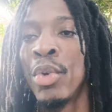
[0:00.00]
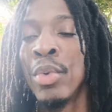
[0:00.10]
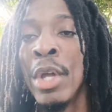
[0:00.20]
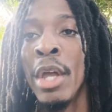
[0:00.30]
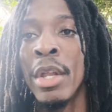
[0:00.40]

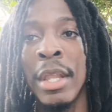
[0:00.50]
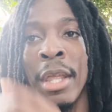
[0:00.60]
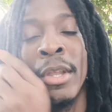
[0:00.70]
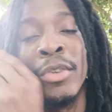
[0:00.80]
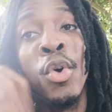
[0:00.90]
no and,
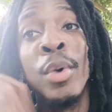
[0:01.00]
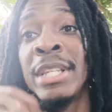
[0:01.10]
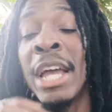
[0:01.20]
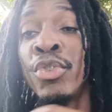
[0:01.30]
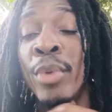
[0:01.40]
and there's no
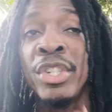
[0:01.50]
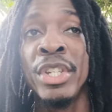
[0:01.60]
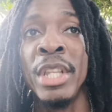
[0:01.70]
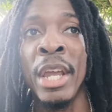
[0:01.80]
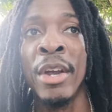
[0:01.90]

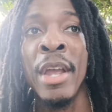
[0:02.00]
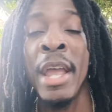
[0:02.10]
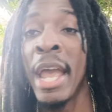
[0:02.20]
exaggeration there.